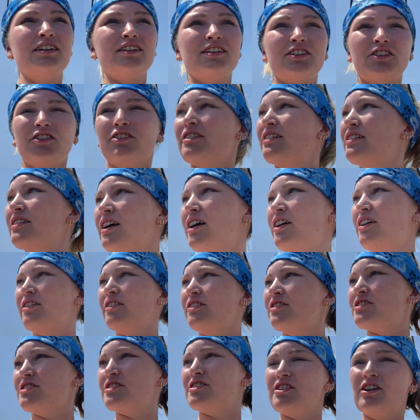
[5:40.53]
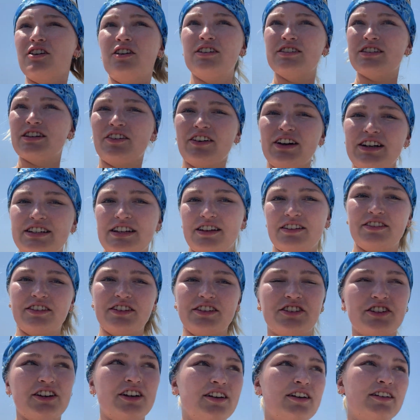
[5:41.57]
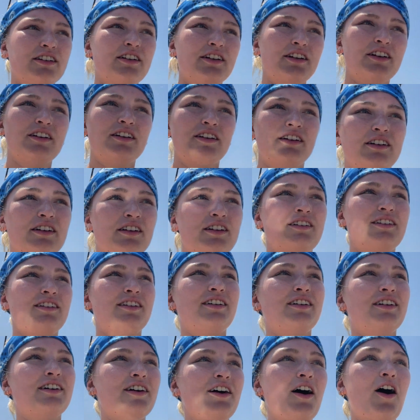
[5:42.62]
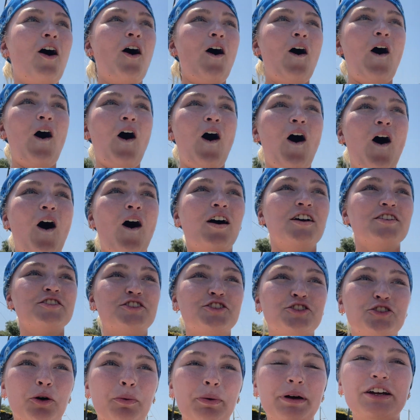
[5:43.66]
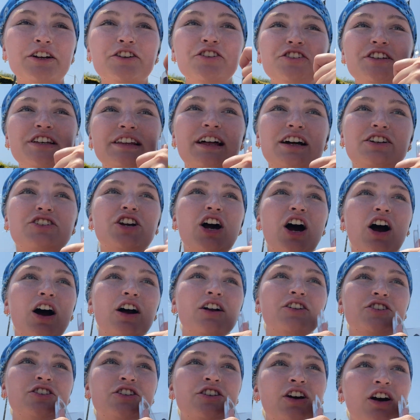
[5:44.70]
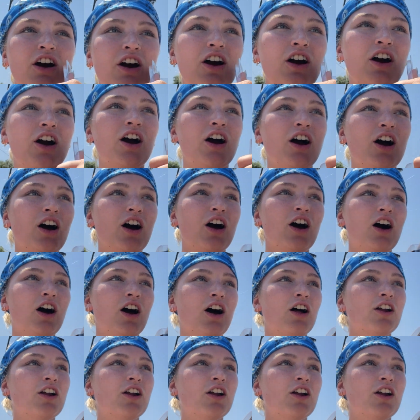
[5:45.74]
Not, no, she's, she's not. not. It's her eightieth this year. Ooh. Oh, stop it! Can you see that church? That's so cool.